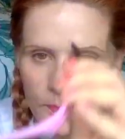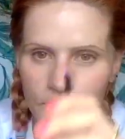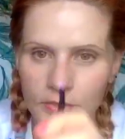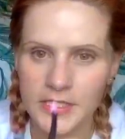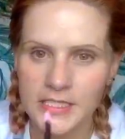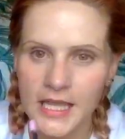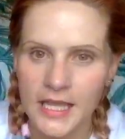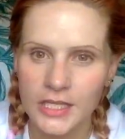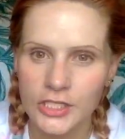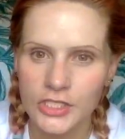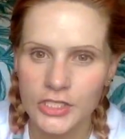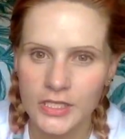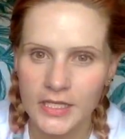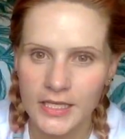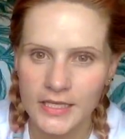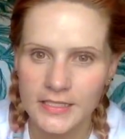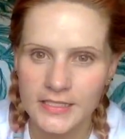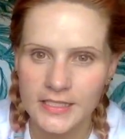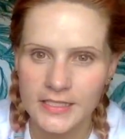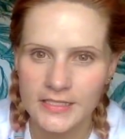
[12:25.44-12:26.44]
protection
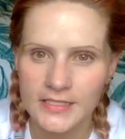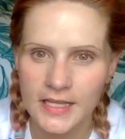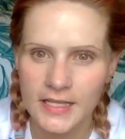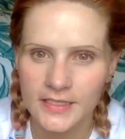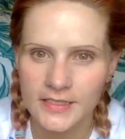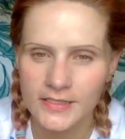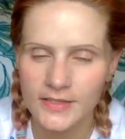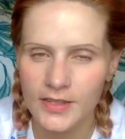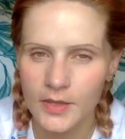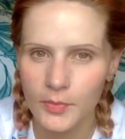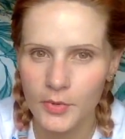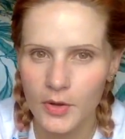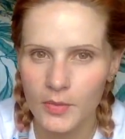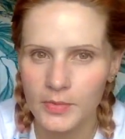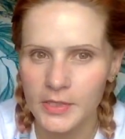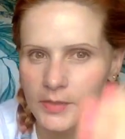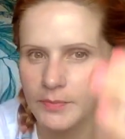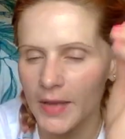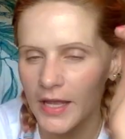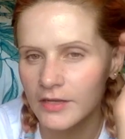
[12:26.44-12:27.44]
against the sun, so they're
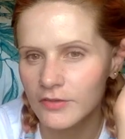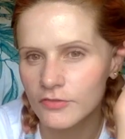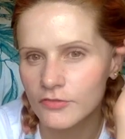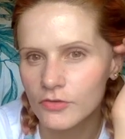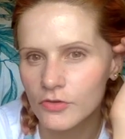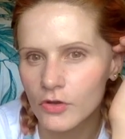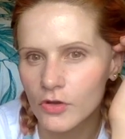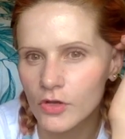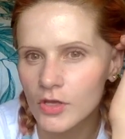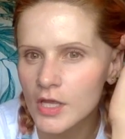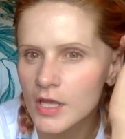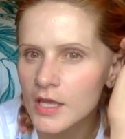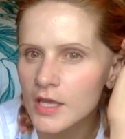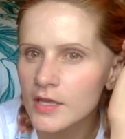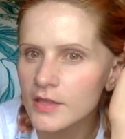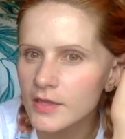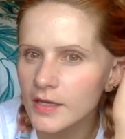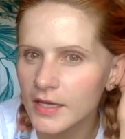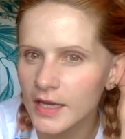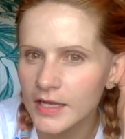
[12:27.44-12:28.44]
probably meant for
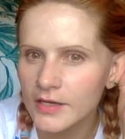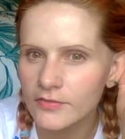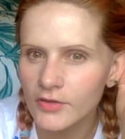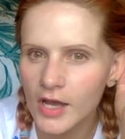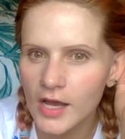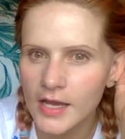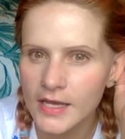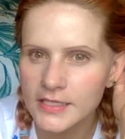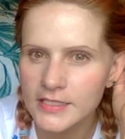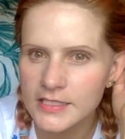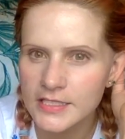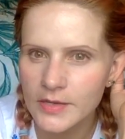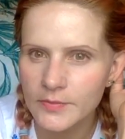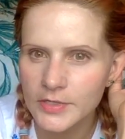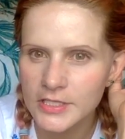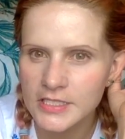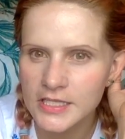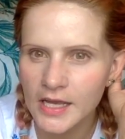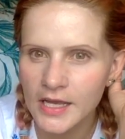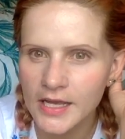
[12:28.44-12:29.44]
the kind of high
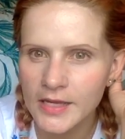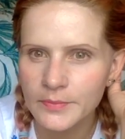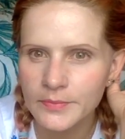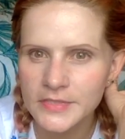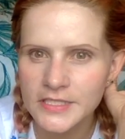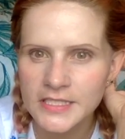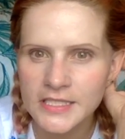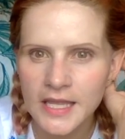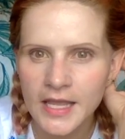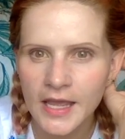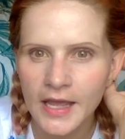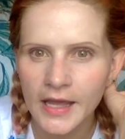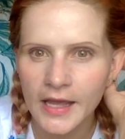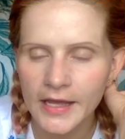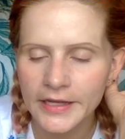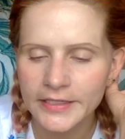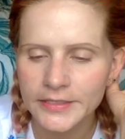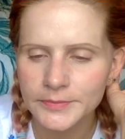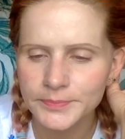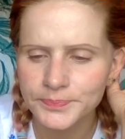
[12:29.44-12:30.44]
summer times
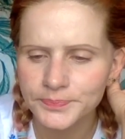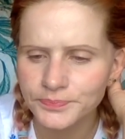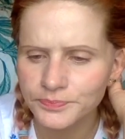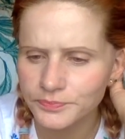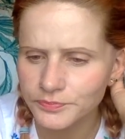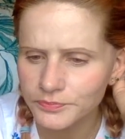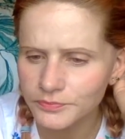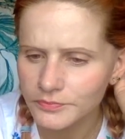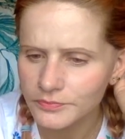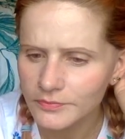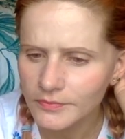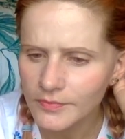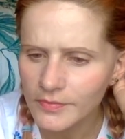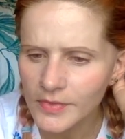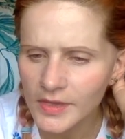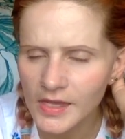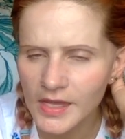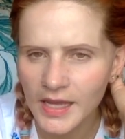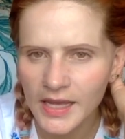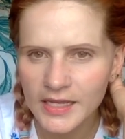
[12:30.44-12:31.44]

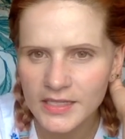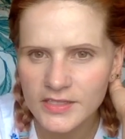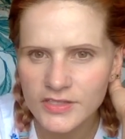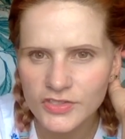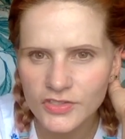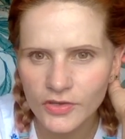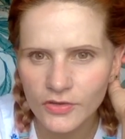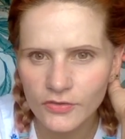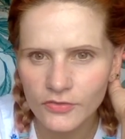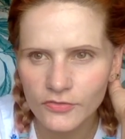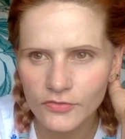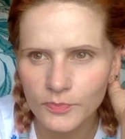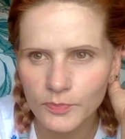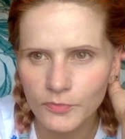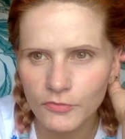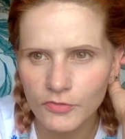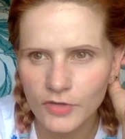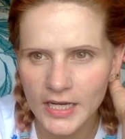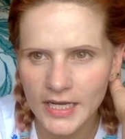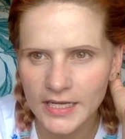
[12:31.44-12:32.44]
and sort of
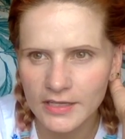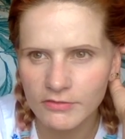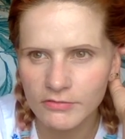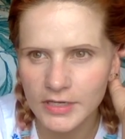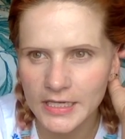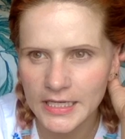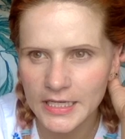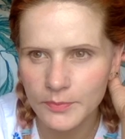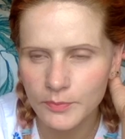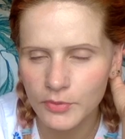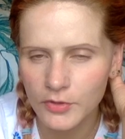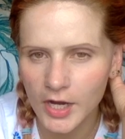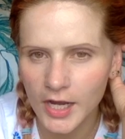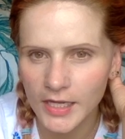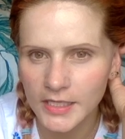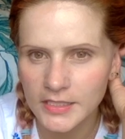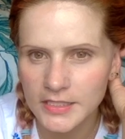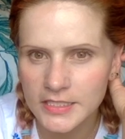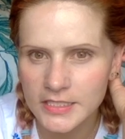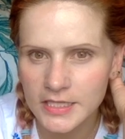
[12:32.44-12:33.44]
really, really
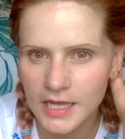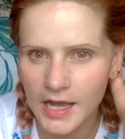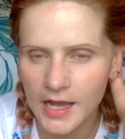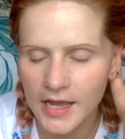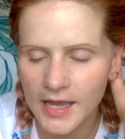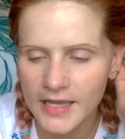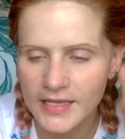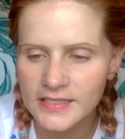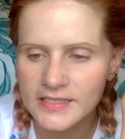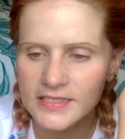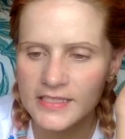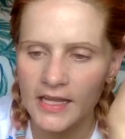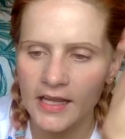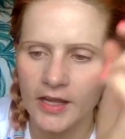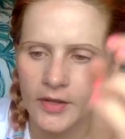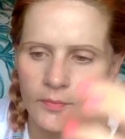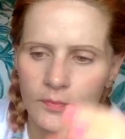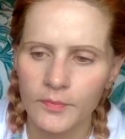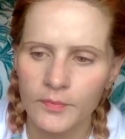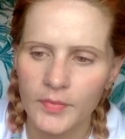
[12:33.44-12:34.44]
bright skies.
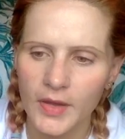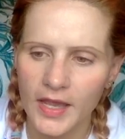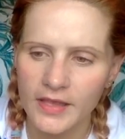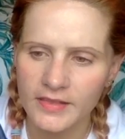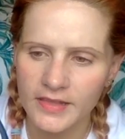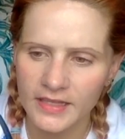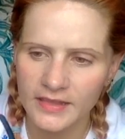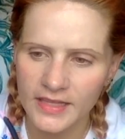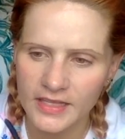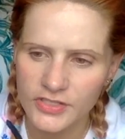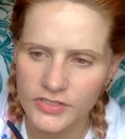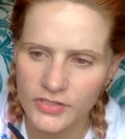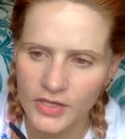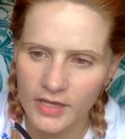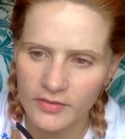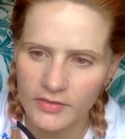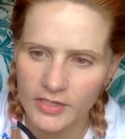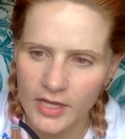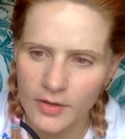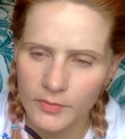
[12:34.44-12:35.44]
But I think they do
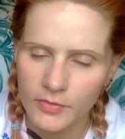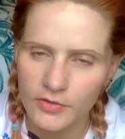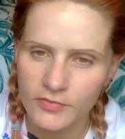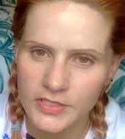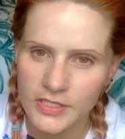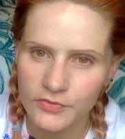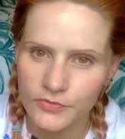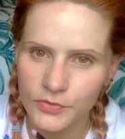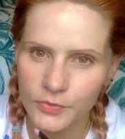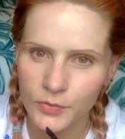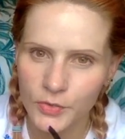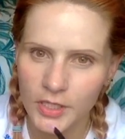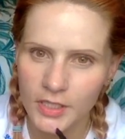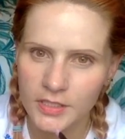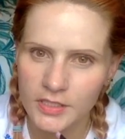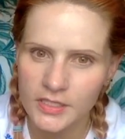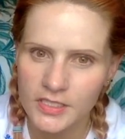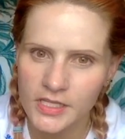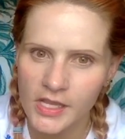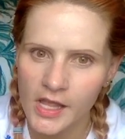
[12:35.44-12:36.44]
have a number of different
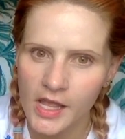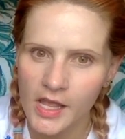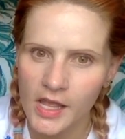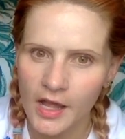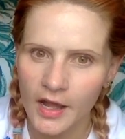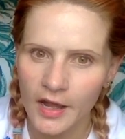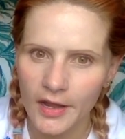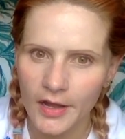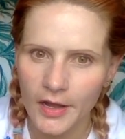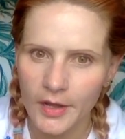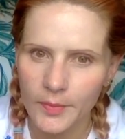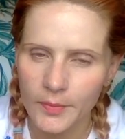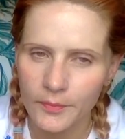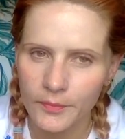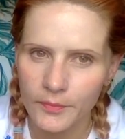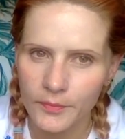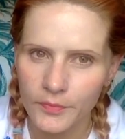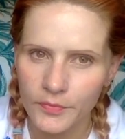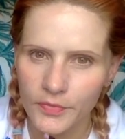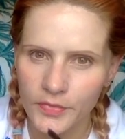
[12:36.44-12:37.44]
ones
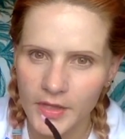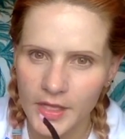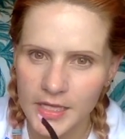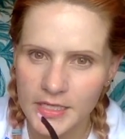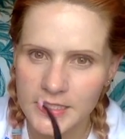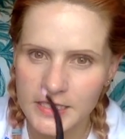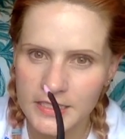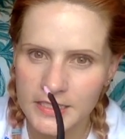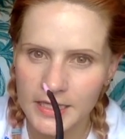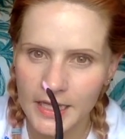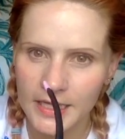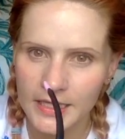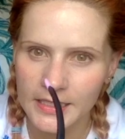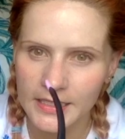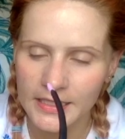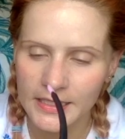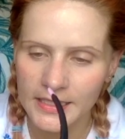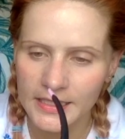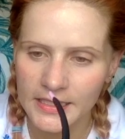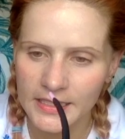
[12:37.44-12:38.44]
that are
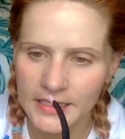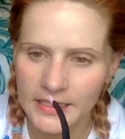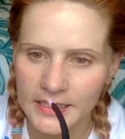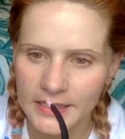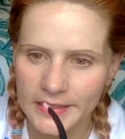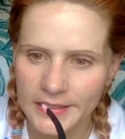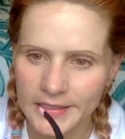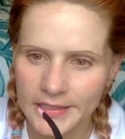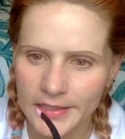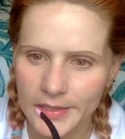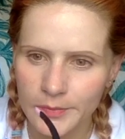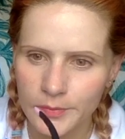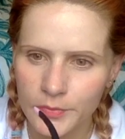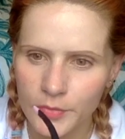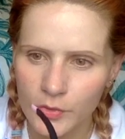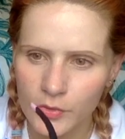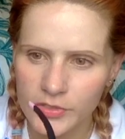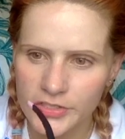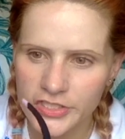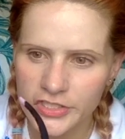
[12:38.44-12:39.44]
slightly
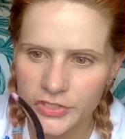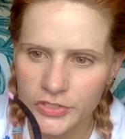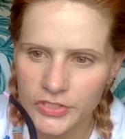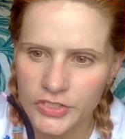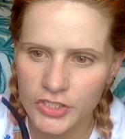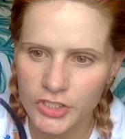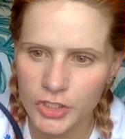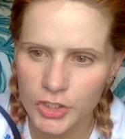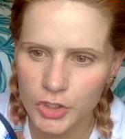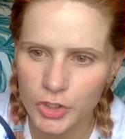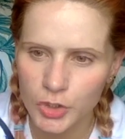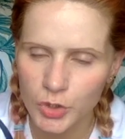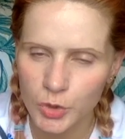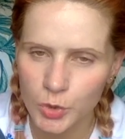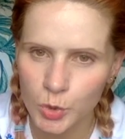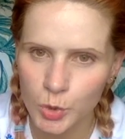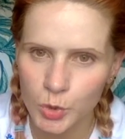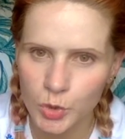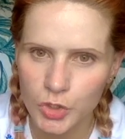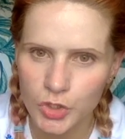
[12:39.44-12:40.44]
more suited
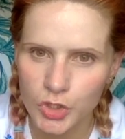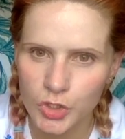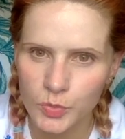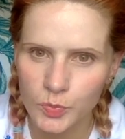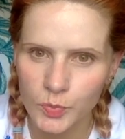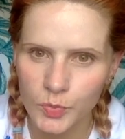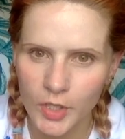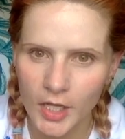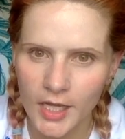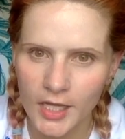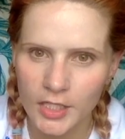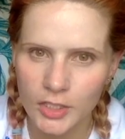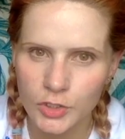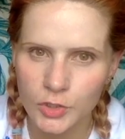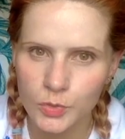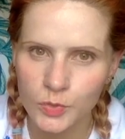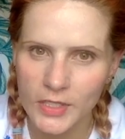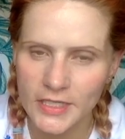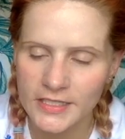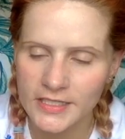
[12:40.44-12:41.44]
to autumn and
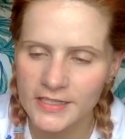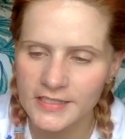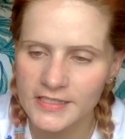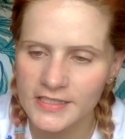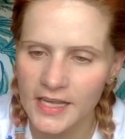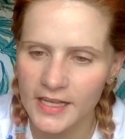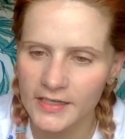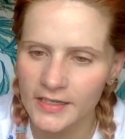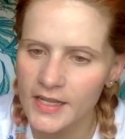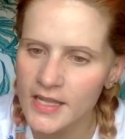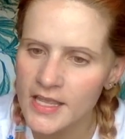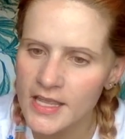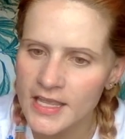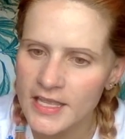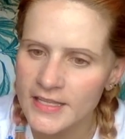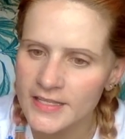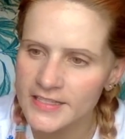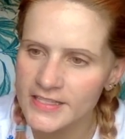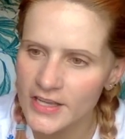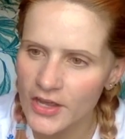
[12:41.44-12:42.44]
winter sun.
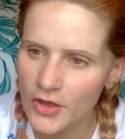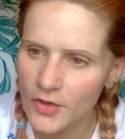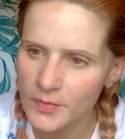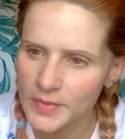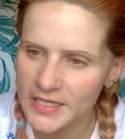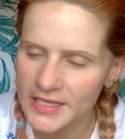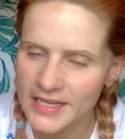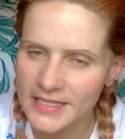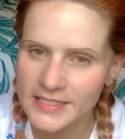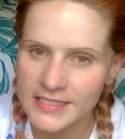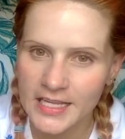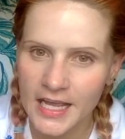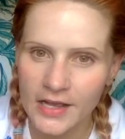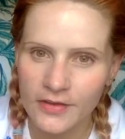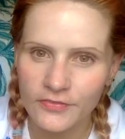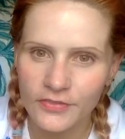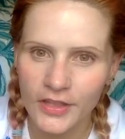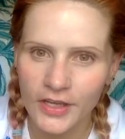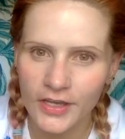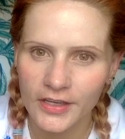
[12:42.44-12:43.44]
So it'd be nice to
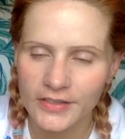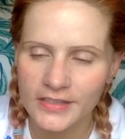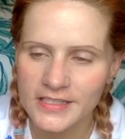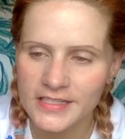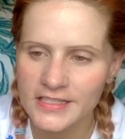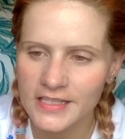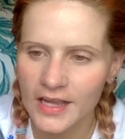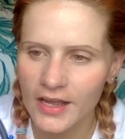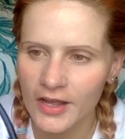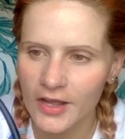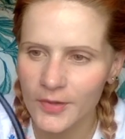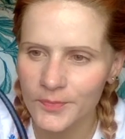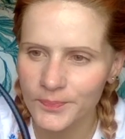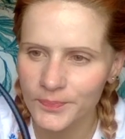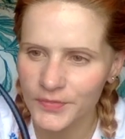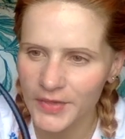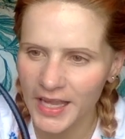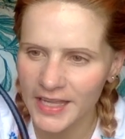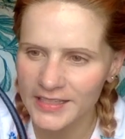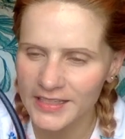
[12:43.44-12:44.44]
have those.
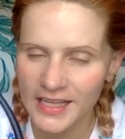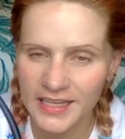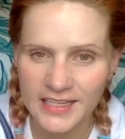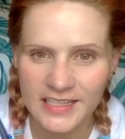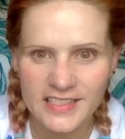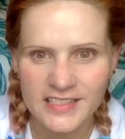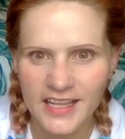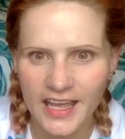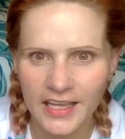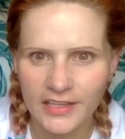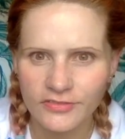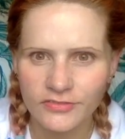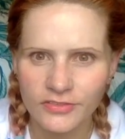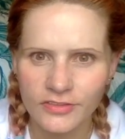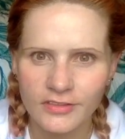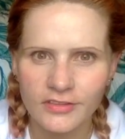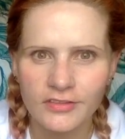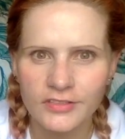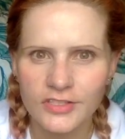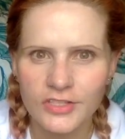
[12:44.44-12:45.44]
And like I say,
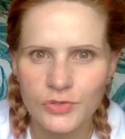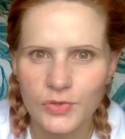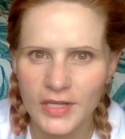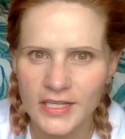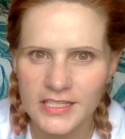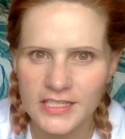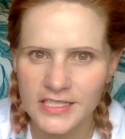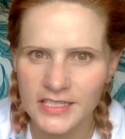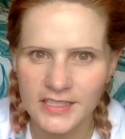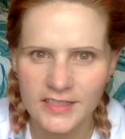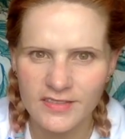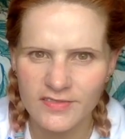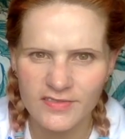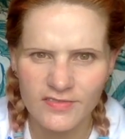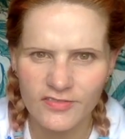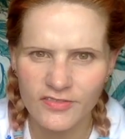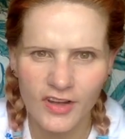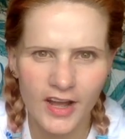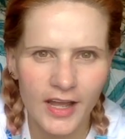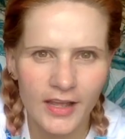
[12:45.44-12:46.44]
for
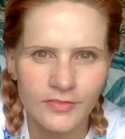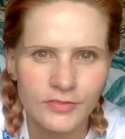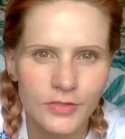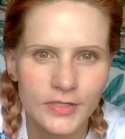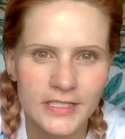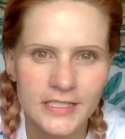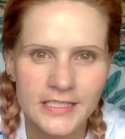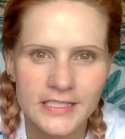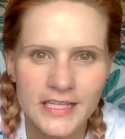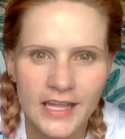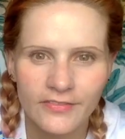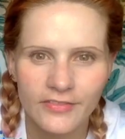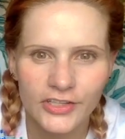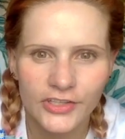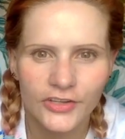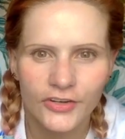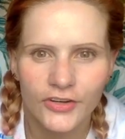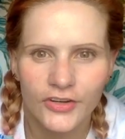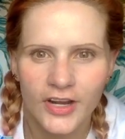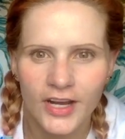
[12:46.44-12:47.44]
25, 27
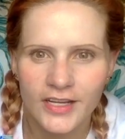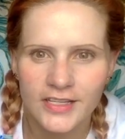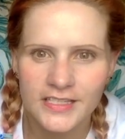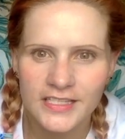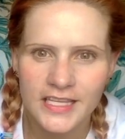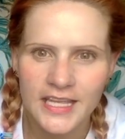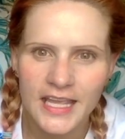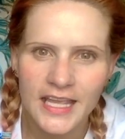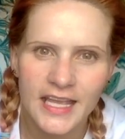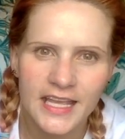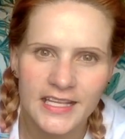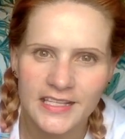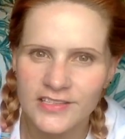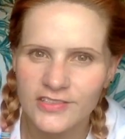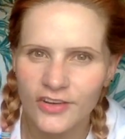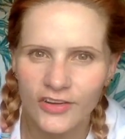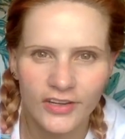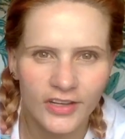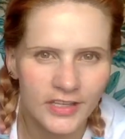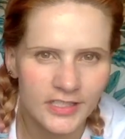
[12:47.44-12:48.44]
euros, it's
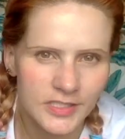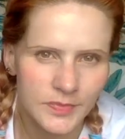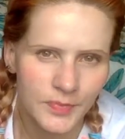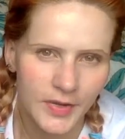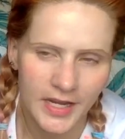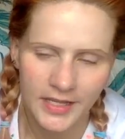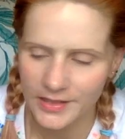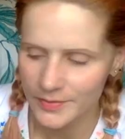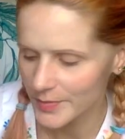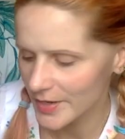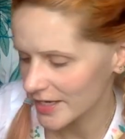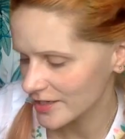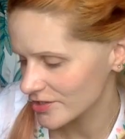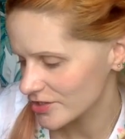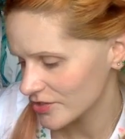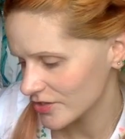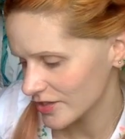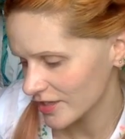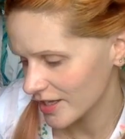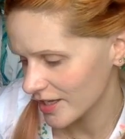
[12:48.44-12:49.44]
not going to break the bank
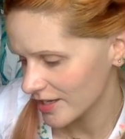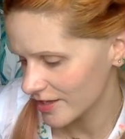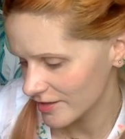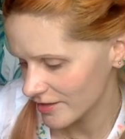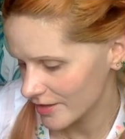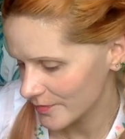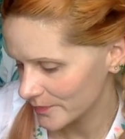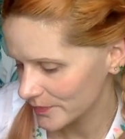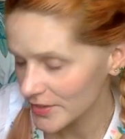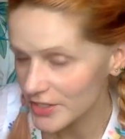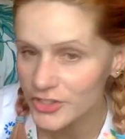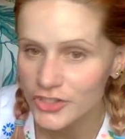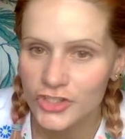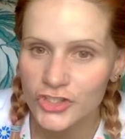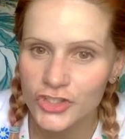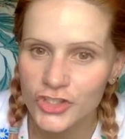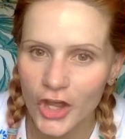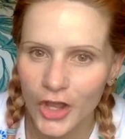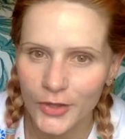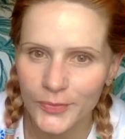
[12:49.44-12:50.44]
doing it either.
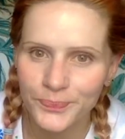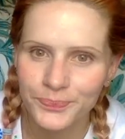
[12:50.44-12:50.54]
So